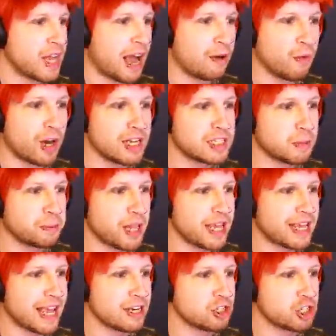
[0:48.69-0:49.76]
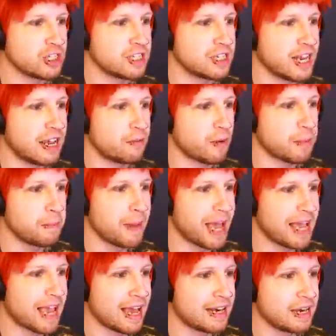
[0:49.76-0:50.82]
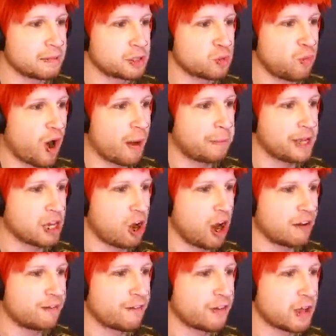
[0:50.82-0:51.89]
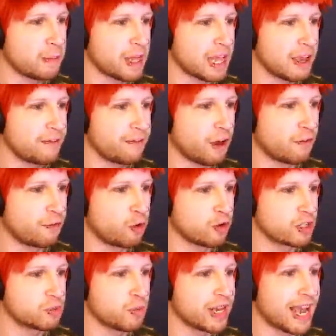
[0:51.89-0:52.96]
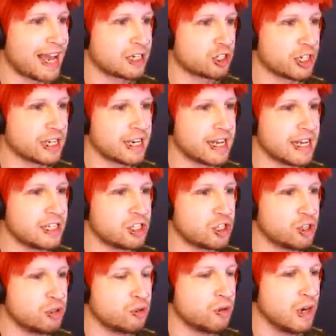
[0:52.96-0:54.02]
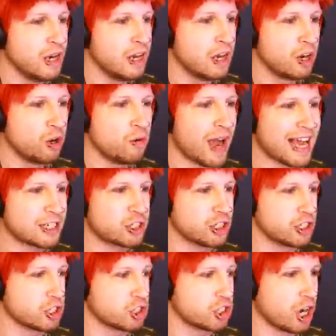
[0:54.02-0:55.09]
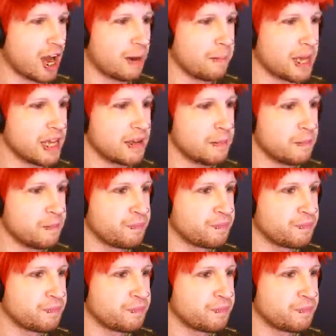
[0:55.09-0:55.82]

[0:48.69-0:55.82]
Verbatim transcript: I wanted to play Genji today. We may end up swapping off of him if, of course, we actually need to. Who actually just shot me?